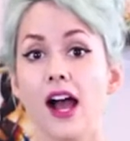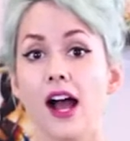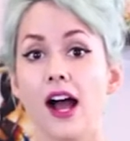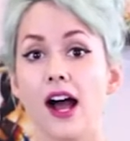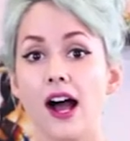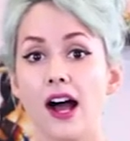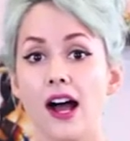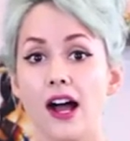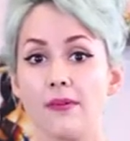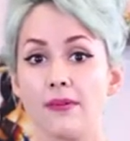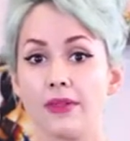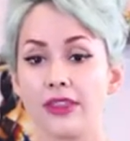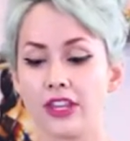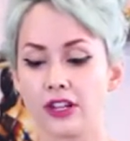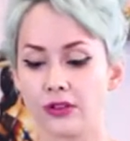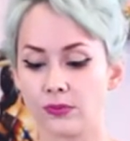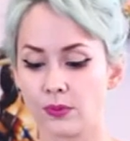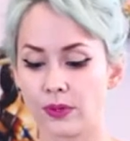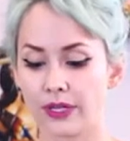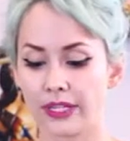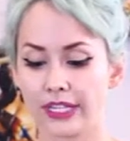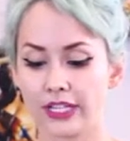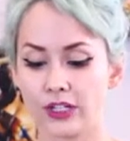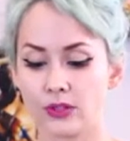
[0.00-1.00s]
They're
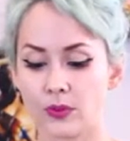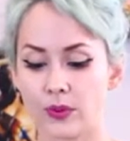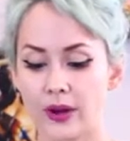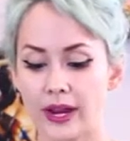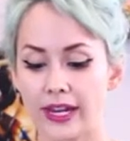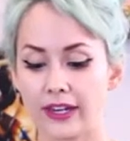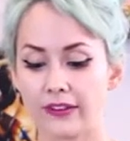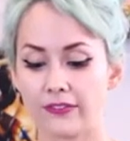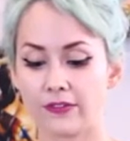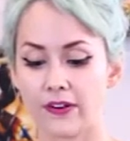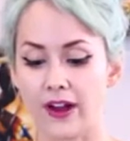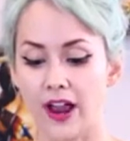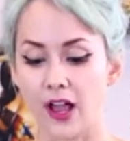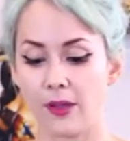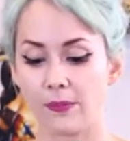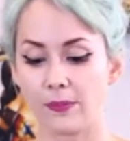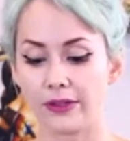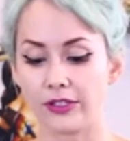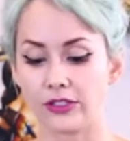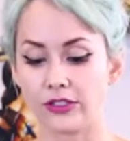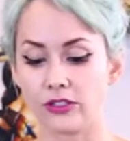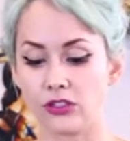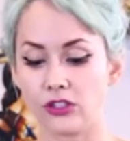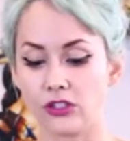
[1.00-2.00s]
really great for
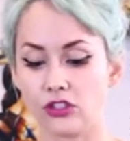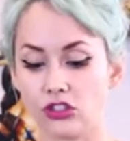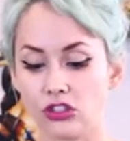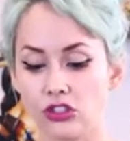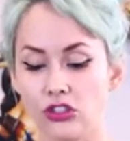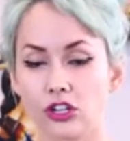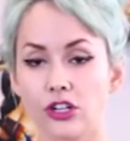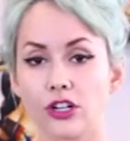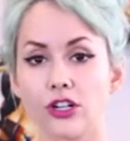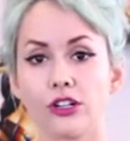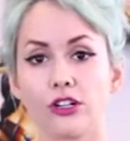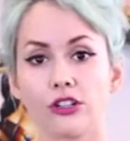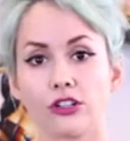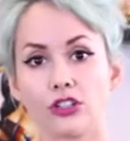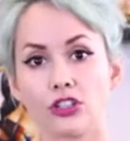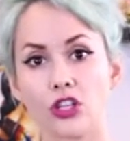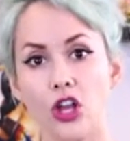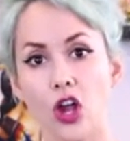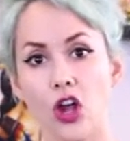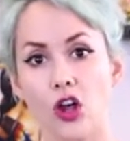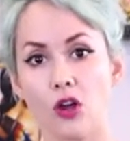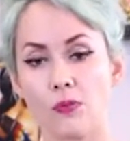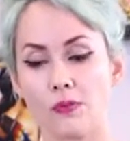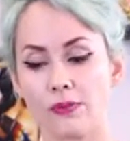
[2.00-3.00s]
helping stir your
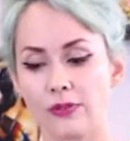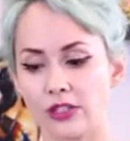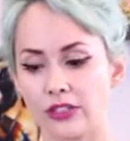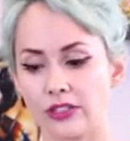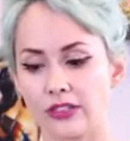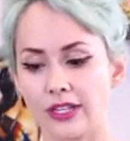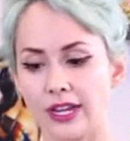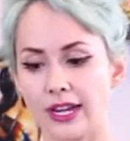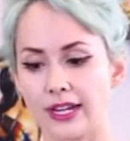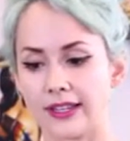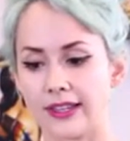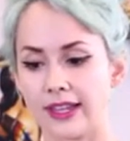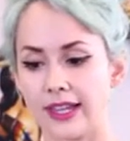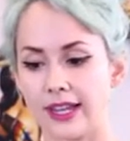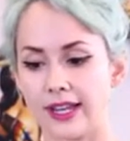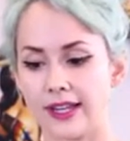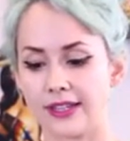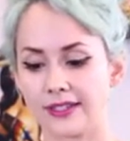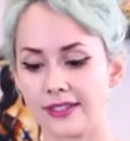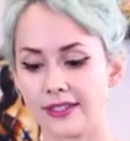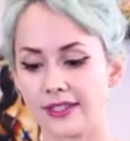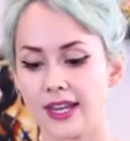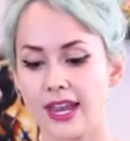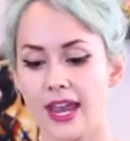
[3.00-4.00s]
soap just like
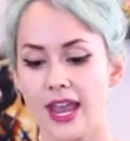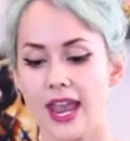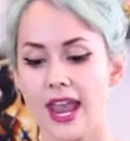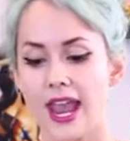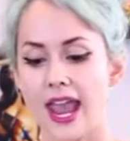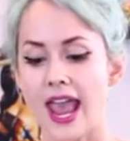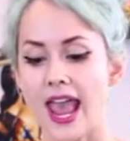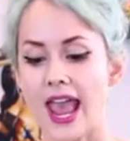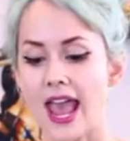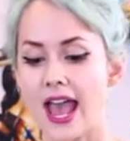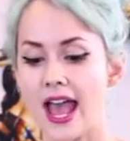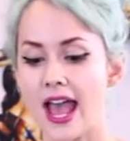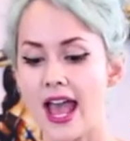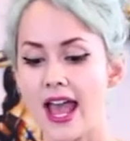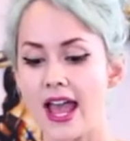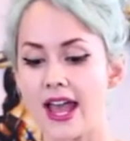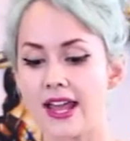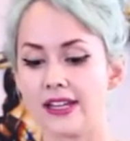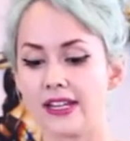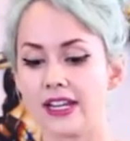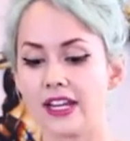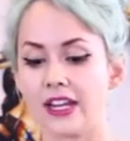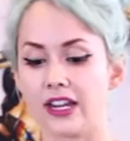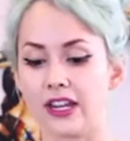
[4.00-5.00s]
this,
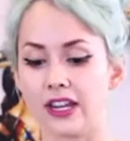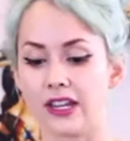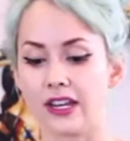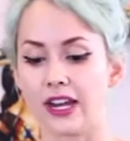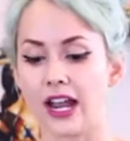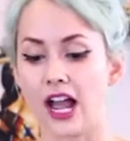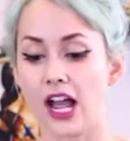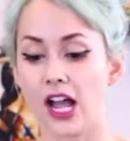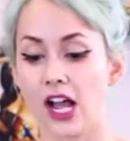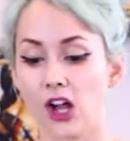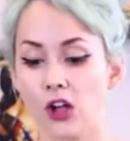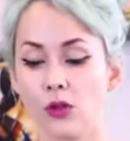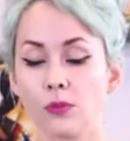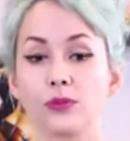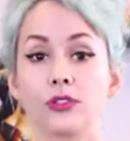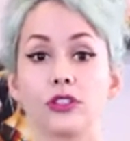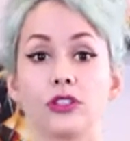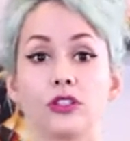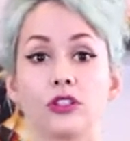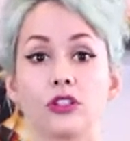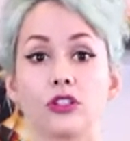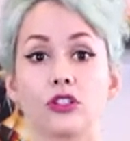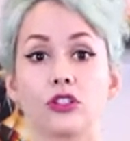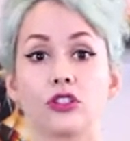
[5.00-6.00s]
and it helps
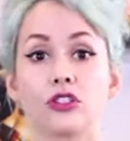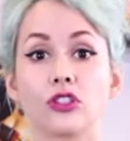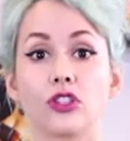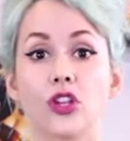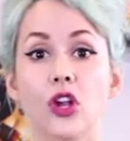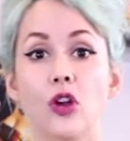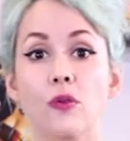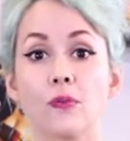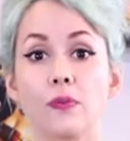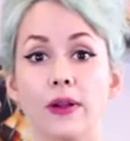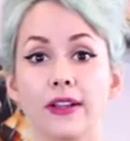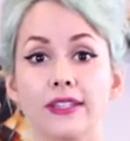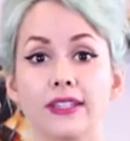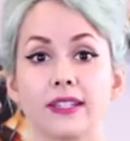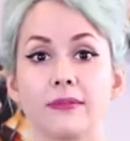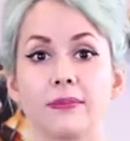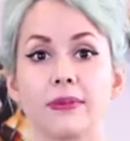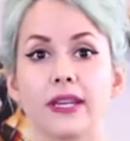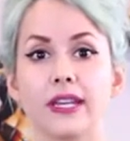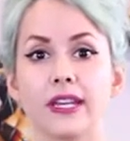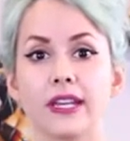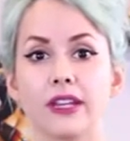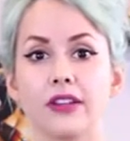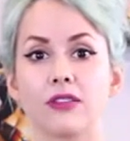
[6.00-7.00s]
your soap
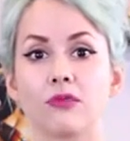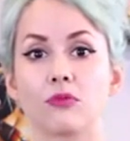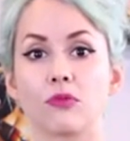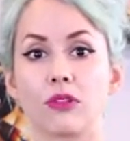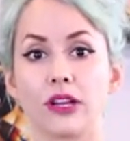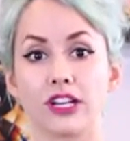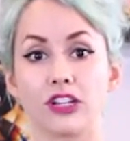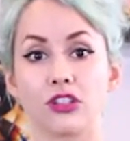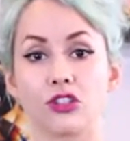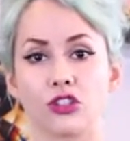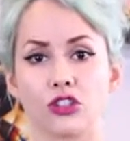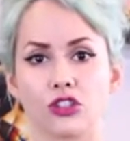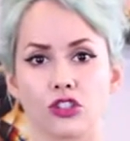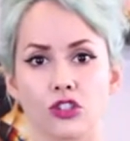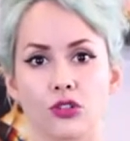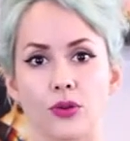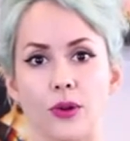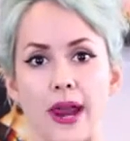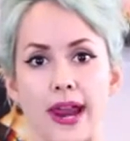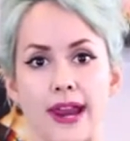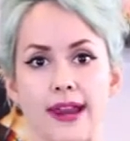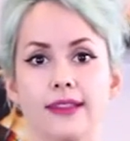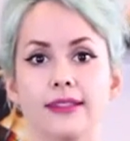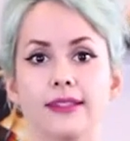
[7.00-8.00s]
recipe reach
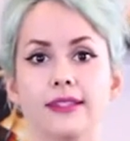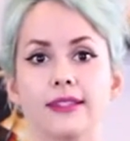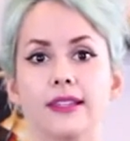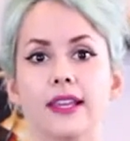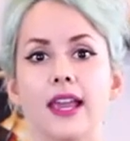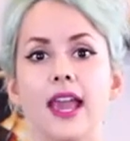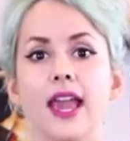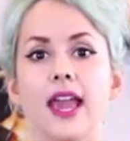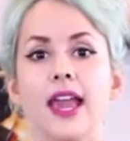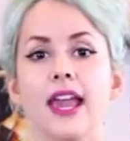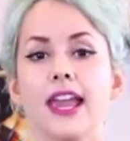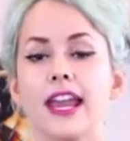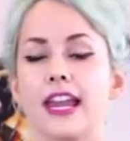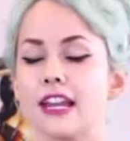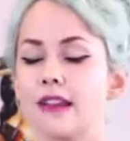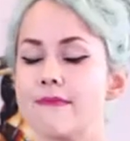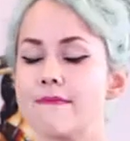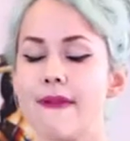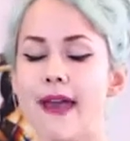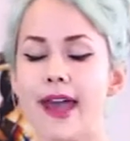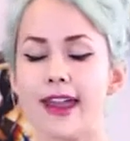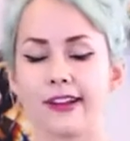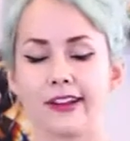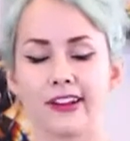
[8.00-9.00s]
trace in a
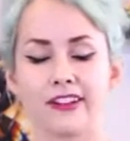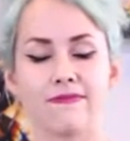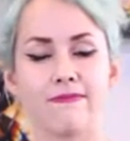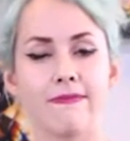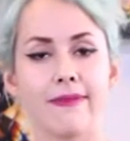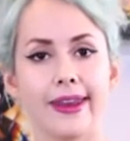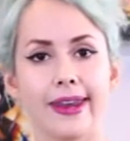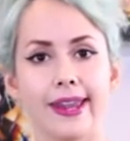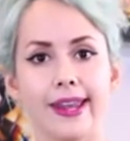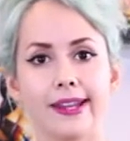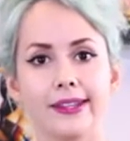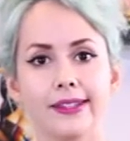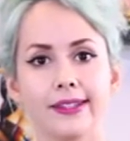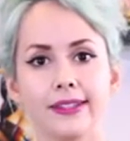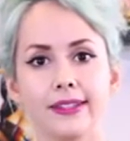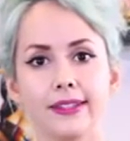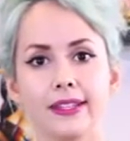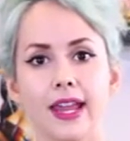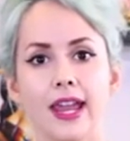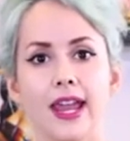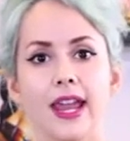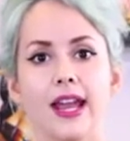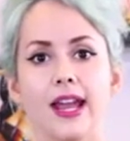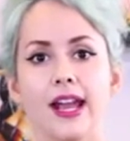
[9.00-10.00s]
matter of minutes.
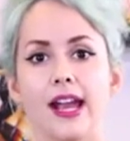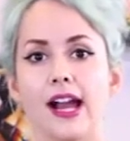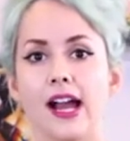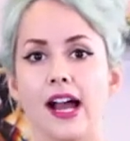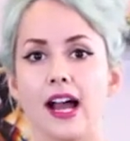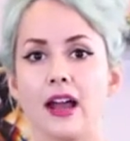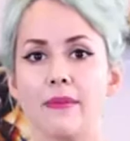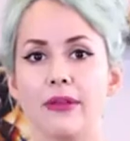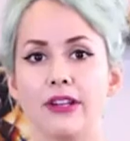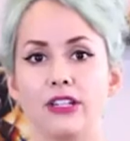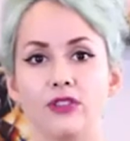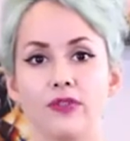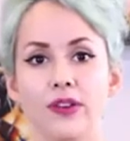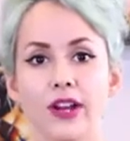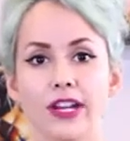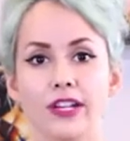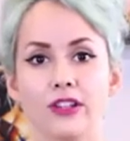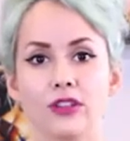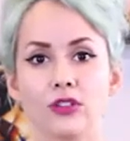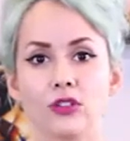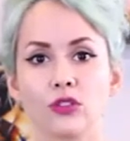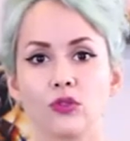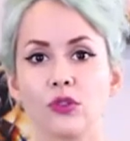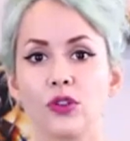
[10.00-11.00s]
It's very
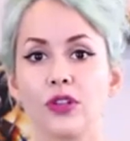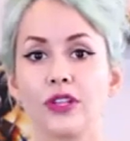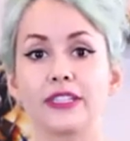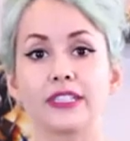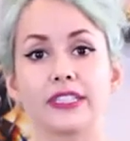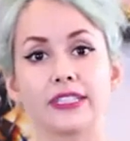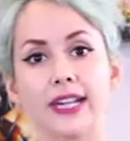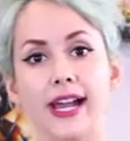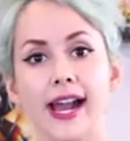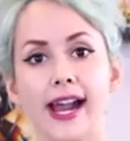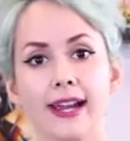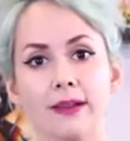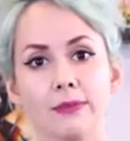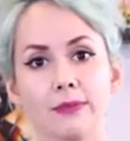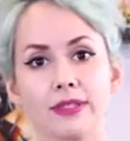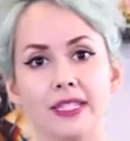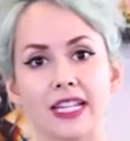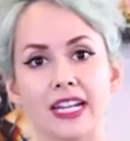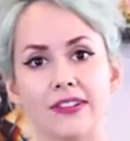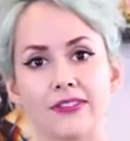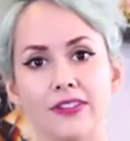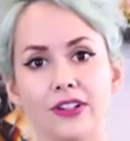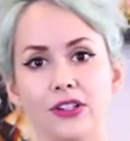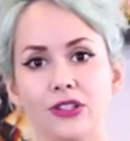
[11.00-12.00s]
useful and a time
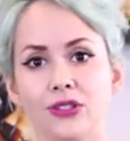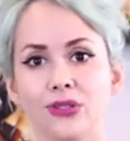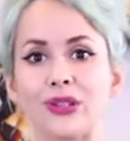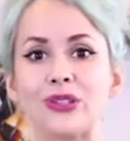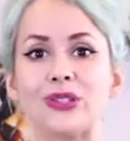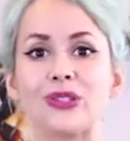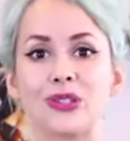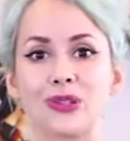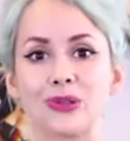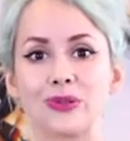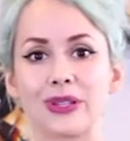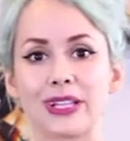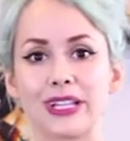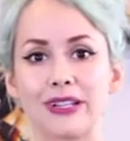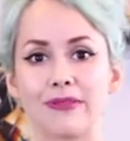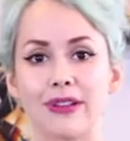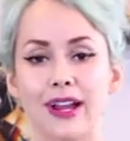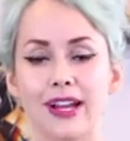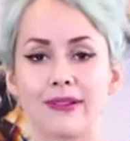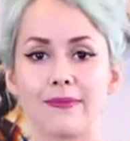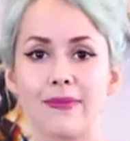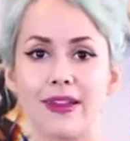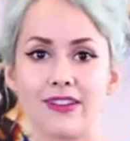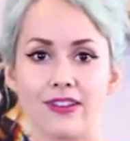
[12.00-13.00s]
saver, so I do really
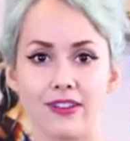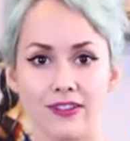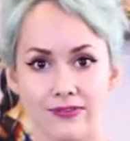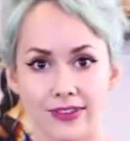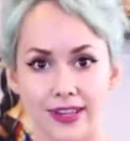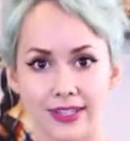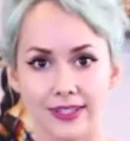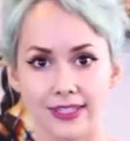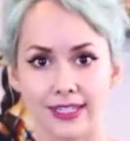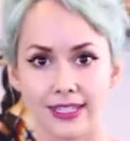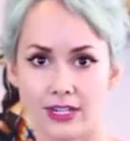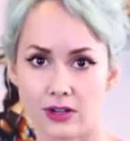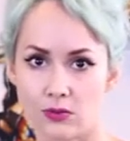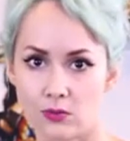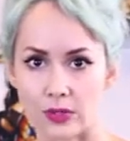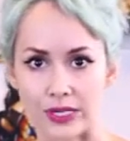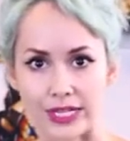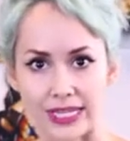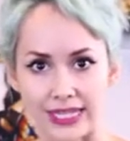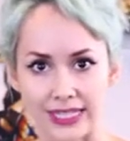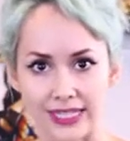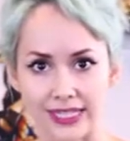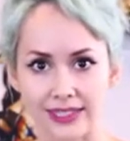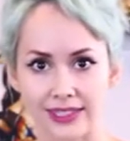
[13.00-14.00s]
recommend investing in one
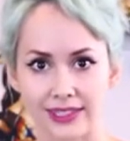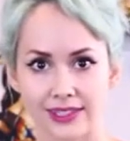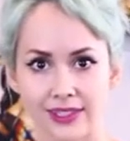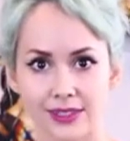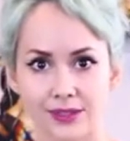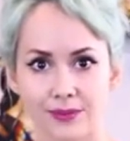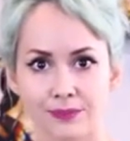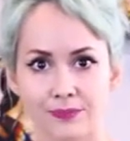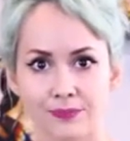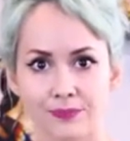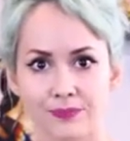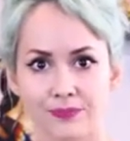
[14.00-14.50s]
of these.